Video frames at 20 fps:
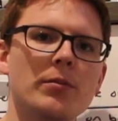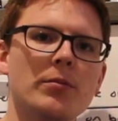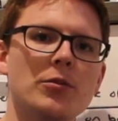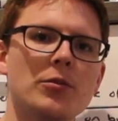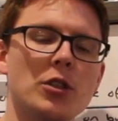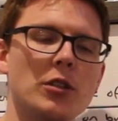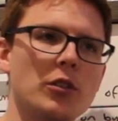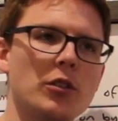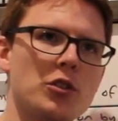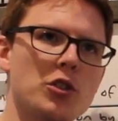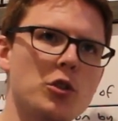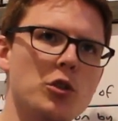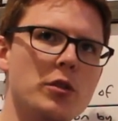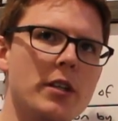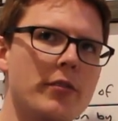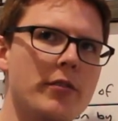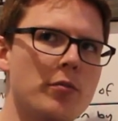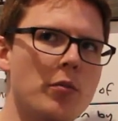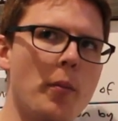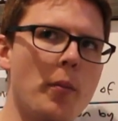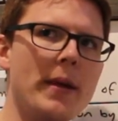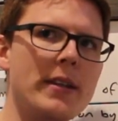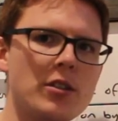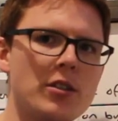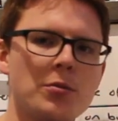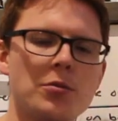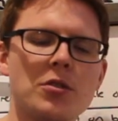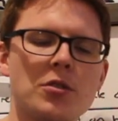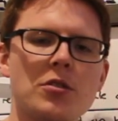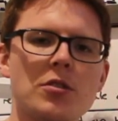So you've got two different
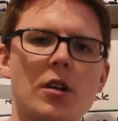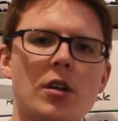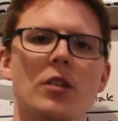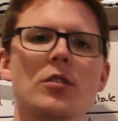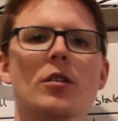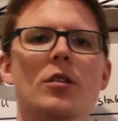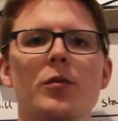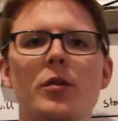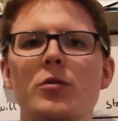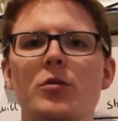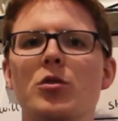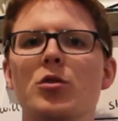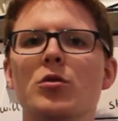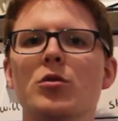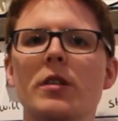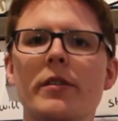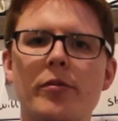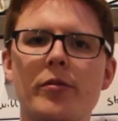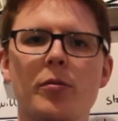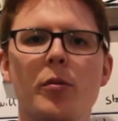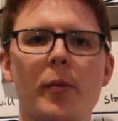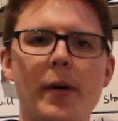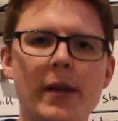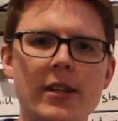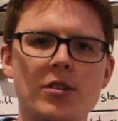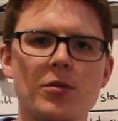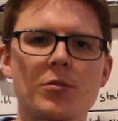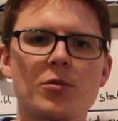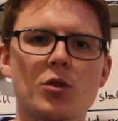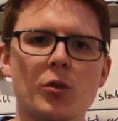momentums to start off with, two different
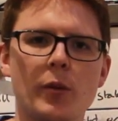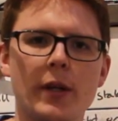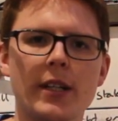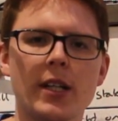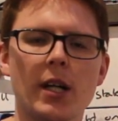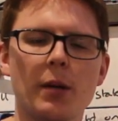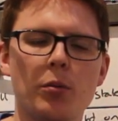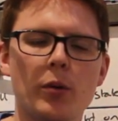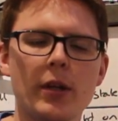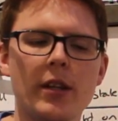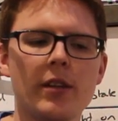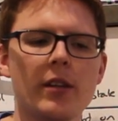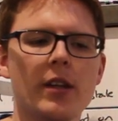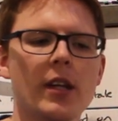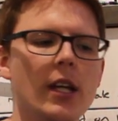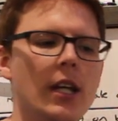momentums to end up with.